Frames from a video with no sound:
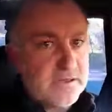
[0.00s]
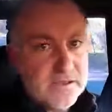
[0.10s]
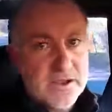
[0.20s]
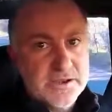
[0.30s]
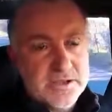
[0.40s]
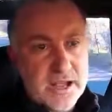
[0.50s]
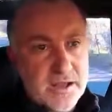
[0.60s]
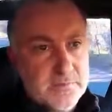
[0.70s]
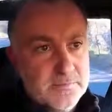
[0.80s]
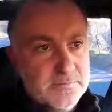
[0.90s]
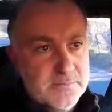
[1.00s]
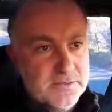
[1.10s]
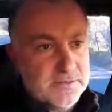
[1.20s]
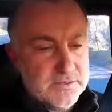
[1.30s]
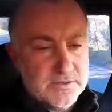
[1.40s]
gonna come
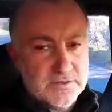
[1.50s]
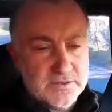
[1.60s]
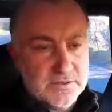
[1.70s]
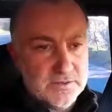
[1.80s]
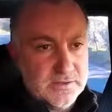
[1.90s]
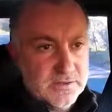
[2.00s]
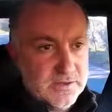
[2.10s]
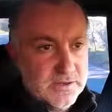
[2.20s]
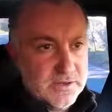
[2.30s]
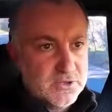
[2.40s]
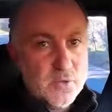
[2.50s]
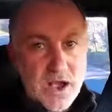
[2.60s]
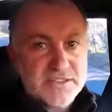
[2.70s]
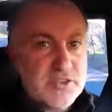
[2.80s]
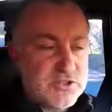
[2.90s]
to
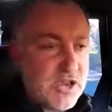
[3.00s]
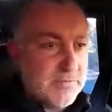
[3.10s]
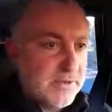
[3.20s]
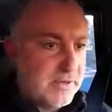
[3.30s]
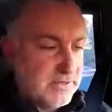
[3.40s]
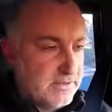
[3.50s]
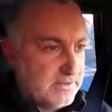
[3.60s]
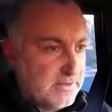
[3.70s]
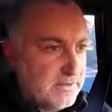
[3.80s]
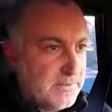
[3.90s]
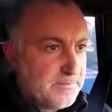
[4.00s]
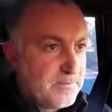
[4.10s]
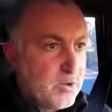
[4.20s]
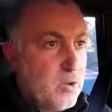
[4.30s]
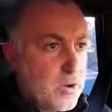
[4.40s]
ask you something.
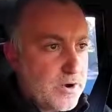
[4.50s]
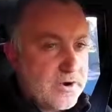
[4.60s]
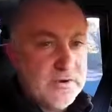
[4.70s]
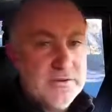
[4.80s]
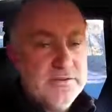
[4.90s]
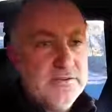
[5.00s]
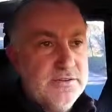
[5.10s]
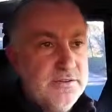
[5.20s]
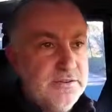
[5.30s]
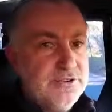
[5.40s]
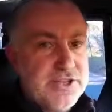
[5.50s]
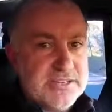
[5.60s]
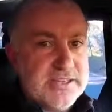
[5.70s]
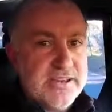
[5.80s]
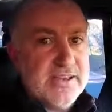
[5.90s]
Or you
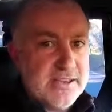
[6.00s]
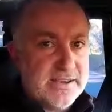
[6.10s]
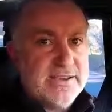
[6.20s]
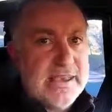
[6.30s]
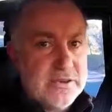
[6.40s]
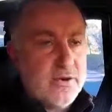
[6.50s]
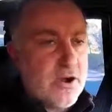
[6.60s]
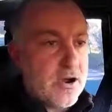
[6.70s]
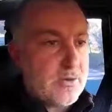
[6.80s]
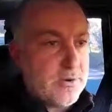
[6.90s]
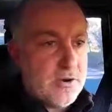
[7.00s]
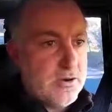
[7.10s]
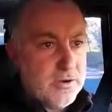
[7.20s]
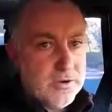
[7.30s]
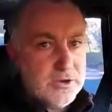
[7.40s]
just gotta get your
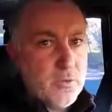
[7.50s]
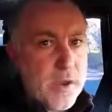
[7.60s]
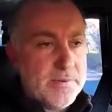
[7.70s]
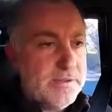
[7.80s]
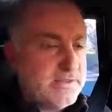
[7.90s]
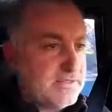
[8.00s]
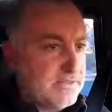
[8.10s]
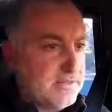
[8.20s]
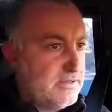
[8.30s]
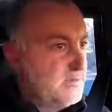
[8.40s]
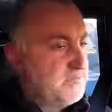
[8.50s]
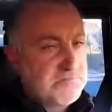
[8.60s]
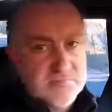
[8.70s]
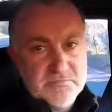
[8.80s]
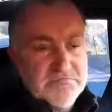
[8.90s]
weapons,
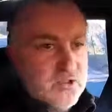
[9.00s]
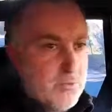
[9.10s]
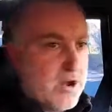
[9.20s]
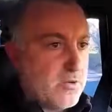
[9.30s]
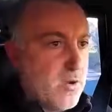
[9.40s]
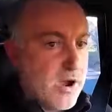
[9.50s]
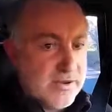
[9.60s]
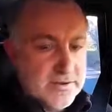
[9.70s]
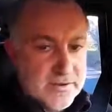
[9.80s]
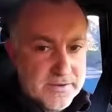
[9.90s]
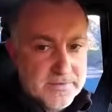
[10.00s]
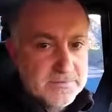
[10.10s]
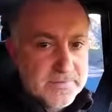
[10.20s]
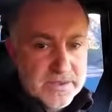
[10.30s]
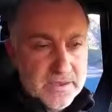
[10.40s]
no matter what.
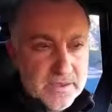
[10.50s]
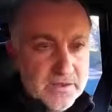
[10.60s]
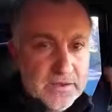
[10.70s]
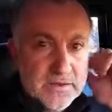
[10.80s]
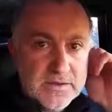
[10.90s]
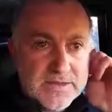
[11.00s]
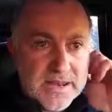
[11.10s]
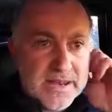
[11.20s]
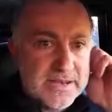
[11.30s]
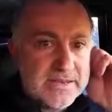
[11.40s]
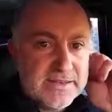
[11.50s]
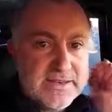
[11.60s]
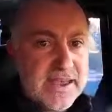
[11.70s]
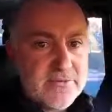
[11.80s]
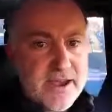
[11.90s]
Take it,
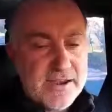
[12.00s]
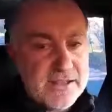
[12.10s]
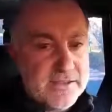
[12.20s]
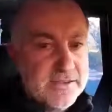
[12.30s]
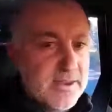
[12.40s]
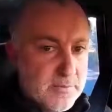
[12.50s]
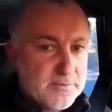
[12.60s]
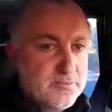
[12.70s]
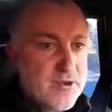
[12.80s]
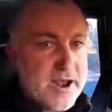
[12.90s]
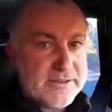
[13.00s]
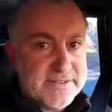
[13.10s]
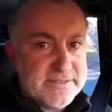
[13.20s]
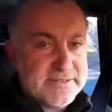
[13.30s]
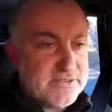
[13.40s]
get ready,
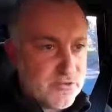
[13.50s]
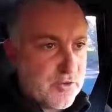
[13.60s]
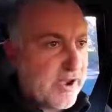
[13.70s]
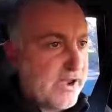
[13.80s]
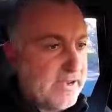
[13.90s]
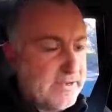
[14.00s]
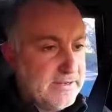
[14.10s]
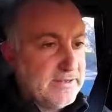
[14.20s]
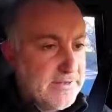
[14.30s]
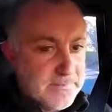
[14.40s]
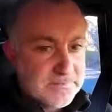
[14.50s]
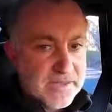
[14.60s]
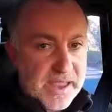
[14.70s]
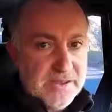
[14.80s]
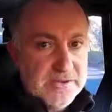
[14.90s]
practice, train,
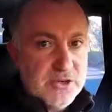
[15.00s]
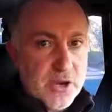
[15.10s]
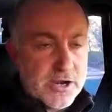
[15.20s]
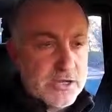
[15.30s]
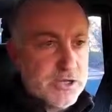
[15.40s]
and know how to